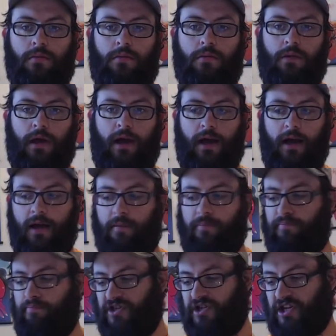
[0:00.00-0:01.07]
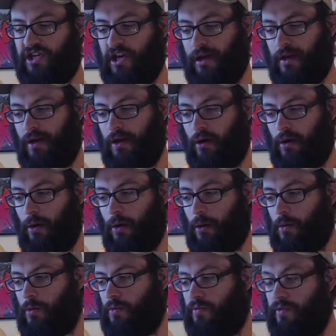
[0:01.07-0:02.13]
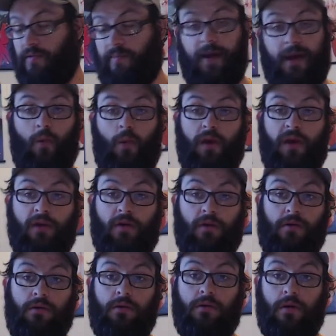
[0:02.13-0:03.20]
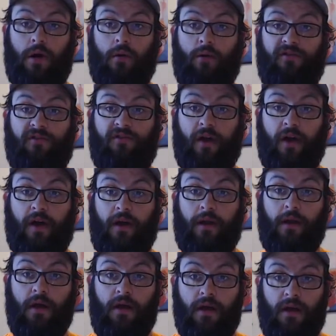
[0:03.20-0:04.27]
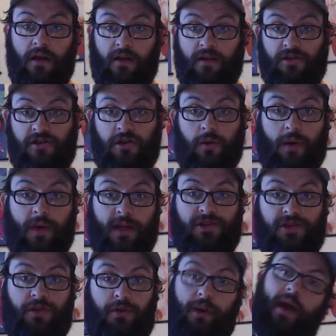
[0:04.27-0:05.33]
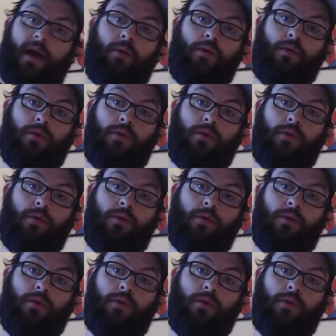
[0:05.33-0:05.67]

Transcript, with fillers: uh, Pachinko, The Big Wheel, always fun, and the Showcase Showdown